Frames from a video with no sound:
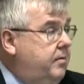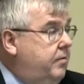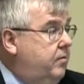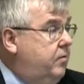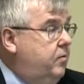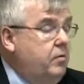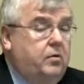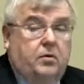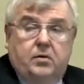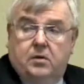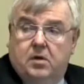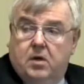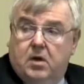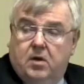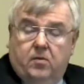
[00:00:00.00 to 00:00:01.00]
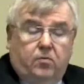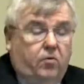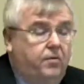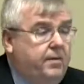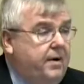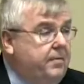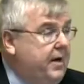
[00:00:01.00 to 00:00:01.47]
So moved.
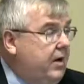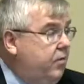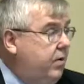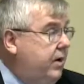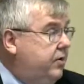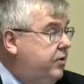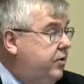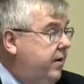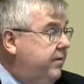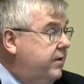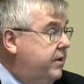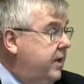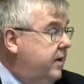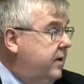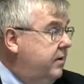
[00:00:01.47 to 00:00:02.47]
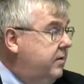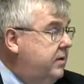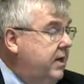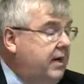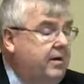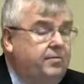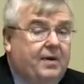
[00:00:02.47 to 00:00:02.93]
Moved by Mike Welch. Do I have a second?
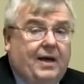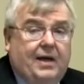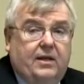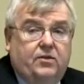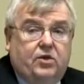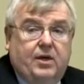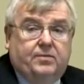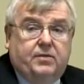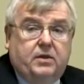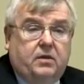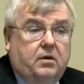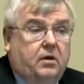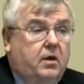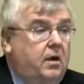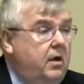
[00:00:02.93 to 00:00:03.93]
Second by Ed Jepson.